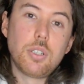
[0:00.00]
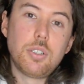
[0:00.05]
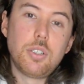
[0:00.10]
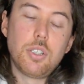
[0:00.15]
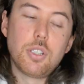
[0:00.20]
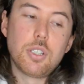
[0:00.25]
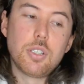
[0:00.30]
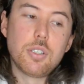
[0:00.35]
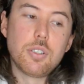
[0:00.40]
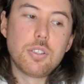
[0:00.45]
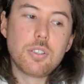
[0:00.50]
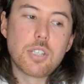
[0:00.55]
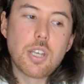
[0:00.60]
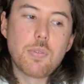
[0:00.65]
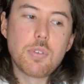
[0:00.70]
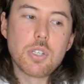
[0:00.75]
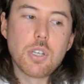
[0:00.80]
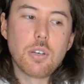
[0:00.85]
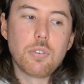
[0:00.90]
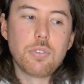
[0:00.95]
and you can save
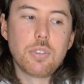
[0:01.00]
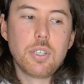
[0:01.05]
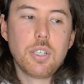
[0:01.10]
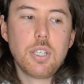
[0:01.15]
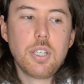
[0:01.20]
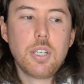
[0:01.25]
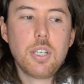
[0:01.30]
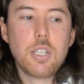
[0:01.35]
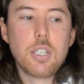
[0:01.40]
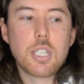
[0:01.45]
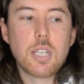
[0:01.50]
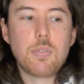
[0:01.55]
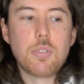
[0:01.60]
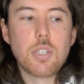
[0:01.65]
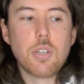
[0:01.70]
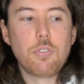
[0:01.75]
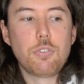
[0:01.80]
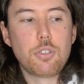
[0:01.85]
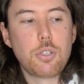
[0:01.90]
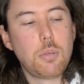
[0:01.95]

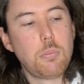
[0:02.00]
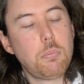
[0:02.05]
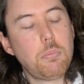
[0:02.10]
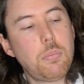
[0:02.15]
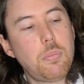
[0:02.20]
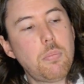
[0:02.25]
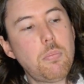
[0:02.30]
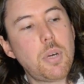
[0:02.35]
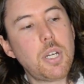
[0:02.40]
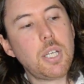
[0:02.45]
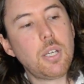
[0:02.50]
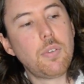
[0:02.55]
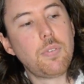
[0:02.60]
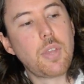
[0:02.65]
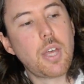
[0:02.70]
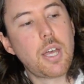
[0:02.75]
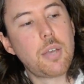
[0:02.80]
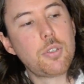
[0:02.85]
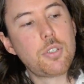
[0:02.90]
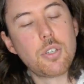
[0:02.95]
yourself some money on that.